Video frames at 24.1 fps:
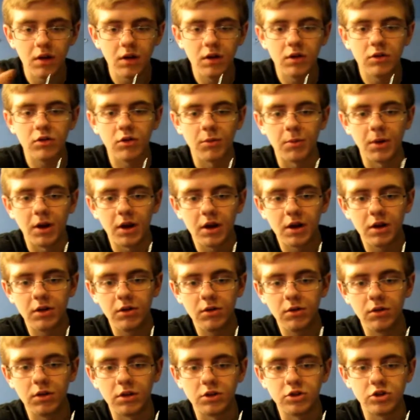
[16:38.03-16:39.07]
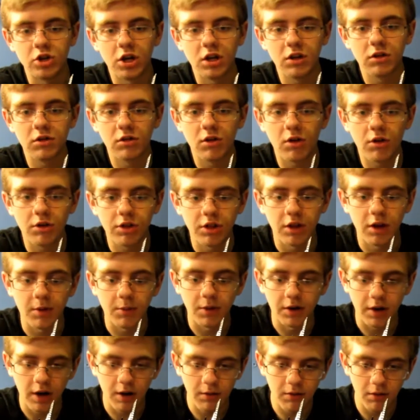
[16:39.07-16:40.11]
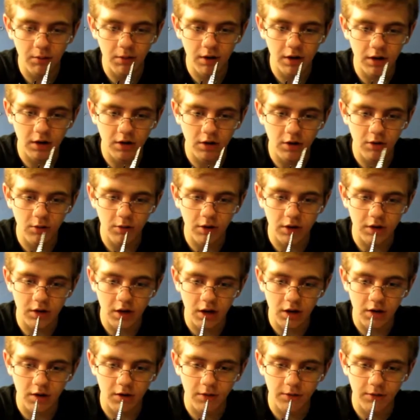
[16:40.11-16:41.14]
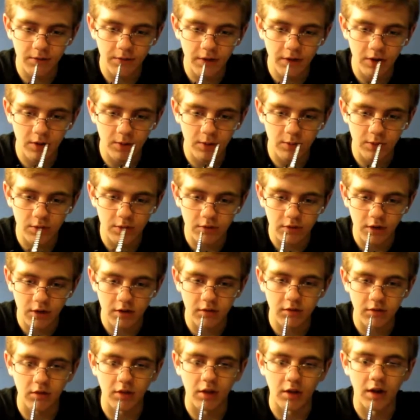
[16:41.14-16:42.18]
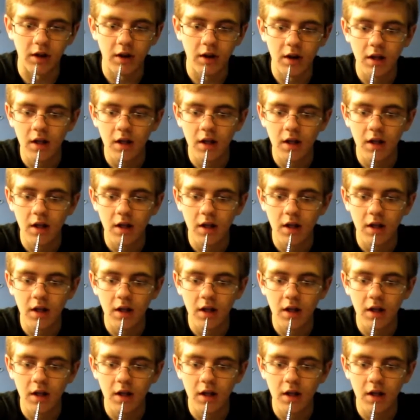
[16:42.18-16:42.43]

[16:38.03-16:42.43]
So, I mean, I can do the chainsaw thing, but now we're ready to go take on Final Wars Godzilla.